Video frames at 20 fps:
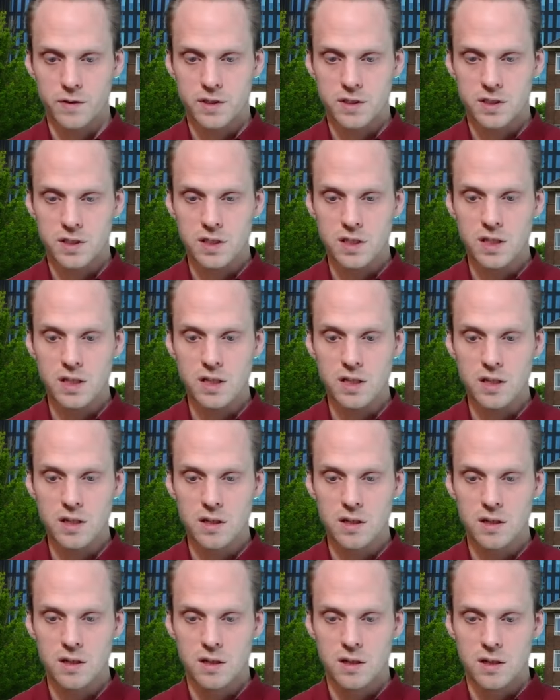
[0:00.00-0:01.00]

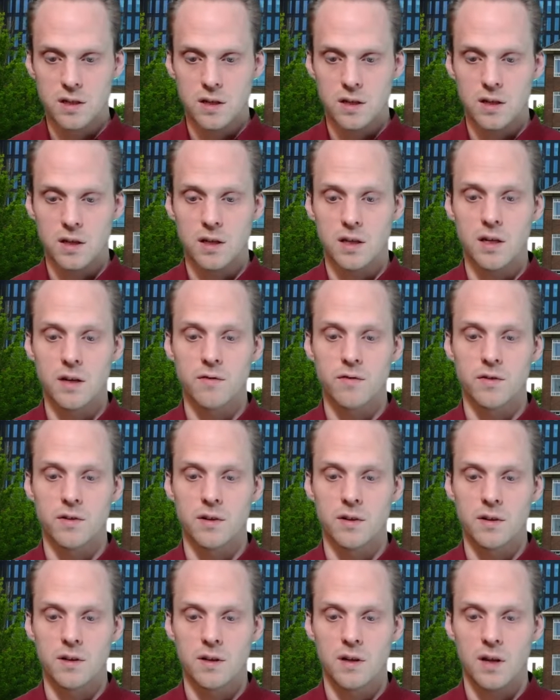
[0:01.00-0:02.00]
C
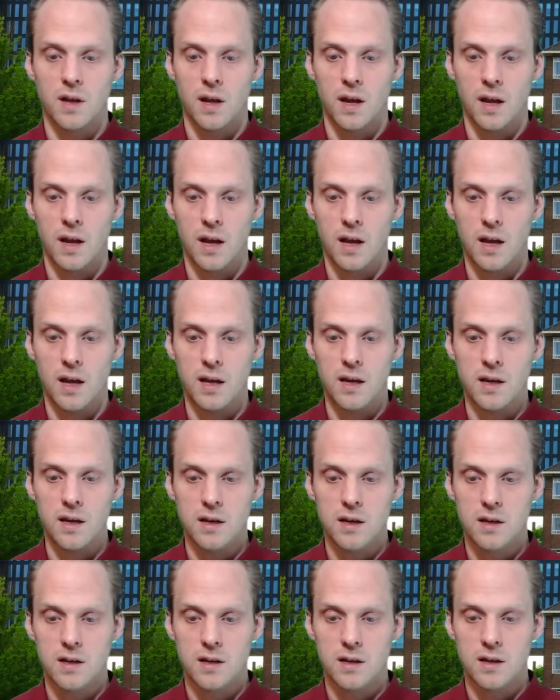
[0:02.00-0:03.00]
given
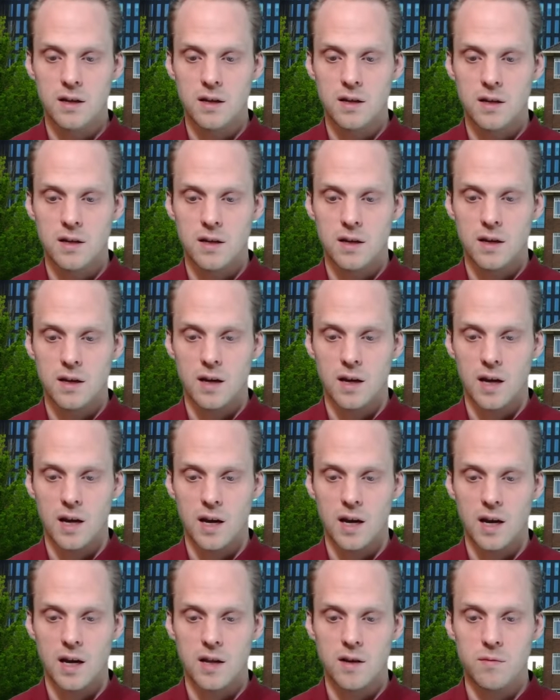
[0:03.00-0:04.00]
A
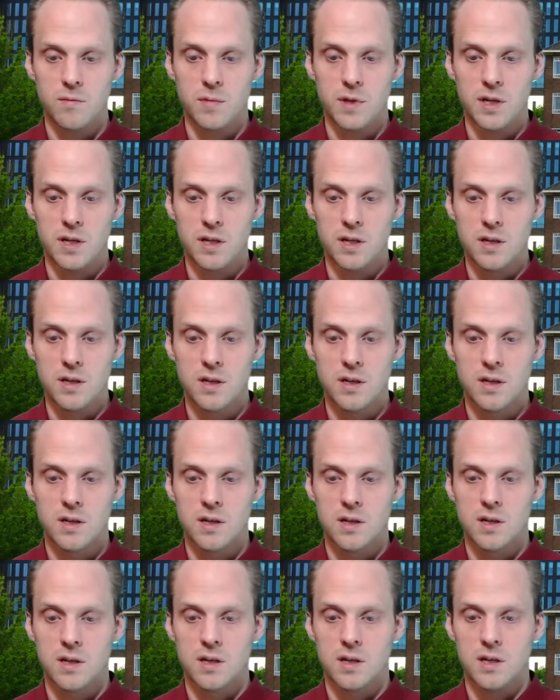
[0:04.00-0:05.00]
and B
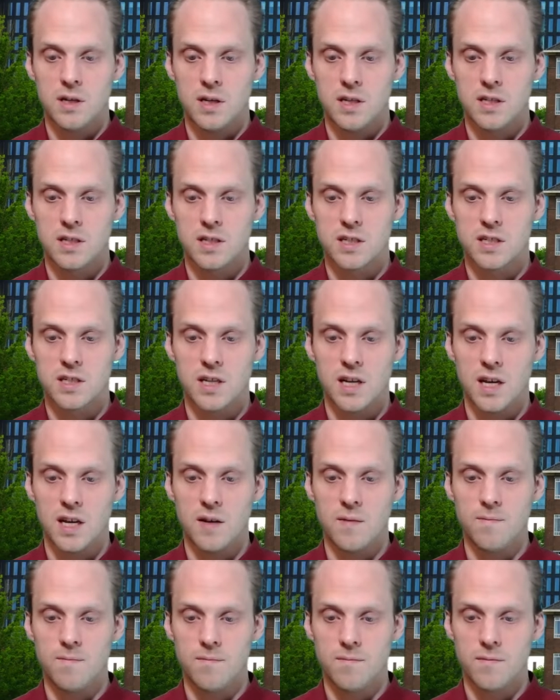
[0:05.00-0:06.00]
is the
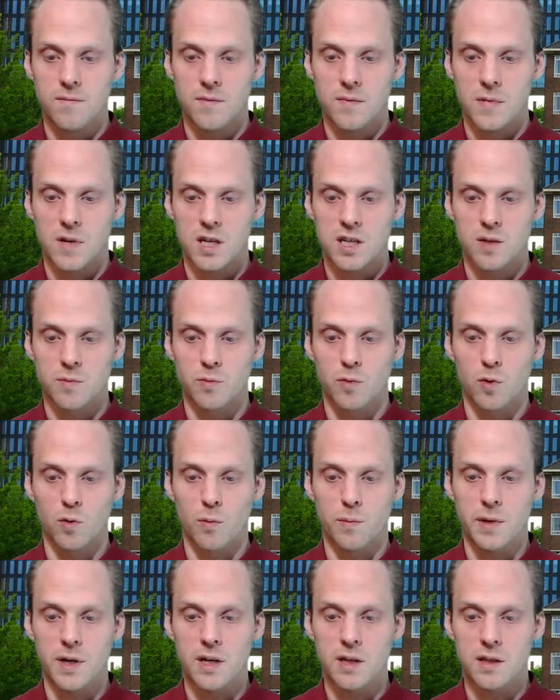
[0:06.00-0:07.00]
same as the
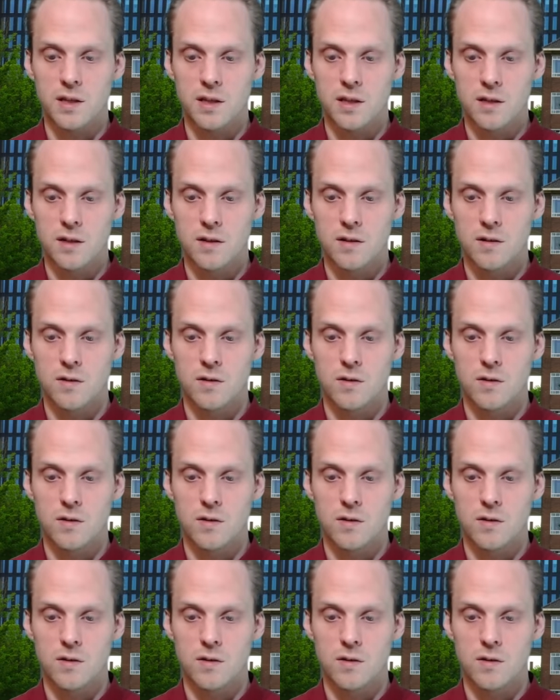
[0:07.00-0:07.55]
probability